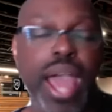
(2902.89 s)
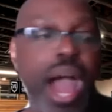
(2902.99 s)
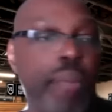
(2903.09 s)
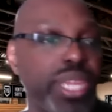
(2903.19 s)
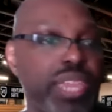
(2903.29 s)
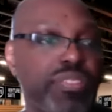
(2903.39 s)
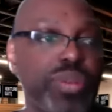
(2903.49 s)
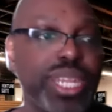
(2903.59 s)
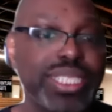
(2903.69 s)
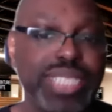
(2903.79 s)
I'm going to give you an
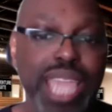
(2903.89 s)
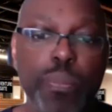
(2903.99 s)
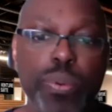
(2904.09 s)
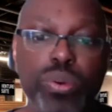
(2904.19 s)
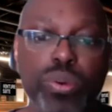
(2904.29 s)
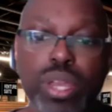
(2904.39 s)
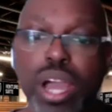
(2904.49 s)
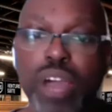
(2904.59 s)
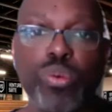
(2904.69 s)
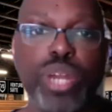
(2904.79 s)
example
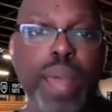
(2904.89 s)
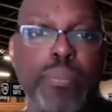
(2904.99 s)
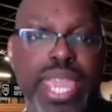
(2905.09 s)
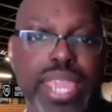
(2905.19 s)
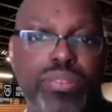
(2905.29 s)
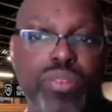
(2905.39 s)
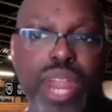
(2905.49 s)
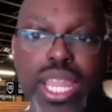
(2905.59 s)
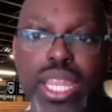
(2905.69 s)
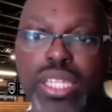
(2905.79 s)
of what I mean,
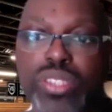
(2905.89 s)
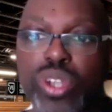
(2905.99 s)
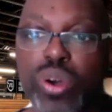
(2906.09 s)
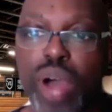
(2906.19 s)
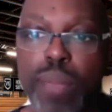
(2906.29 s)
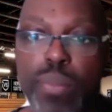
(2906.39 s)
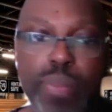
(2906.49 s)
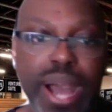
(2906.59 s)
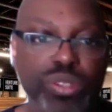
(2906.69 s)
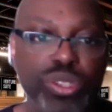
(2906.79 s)
right? So, I'm
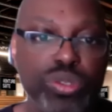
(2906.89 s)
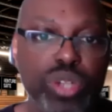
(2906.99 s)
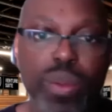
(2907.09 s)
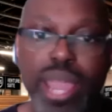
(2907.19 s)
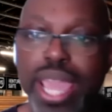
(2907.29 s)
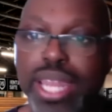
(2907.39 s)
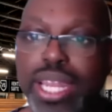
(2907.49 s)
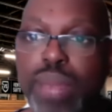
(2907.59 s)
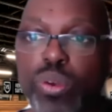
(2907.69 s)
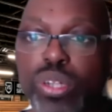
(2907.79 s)
about to go ahead and
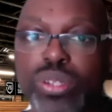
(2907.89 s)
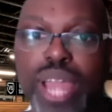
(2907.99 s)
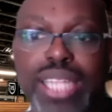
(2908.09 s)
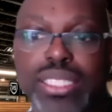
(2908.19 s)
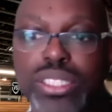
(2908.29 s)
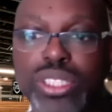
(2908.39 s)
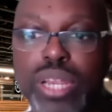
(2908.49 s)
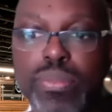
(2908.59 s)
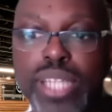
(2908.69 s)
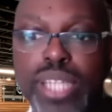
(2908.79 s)
I'm going to actually share my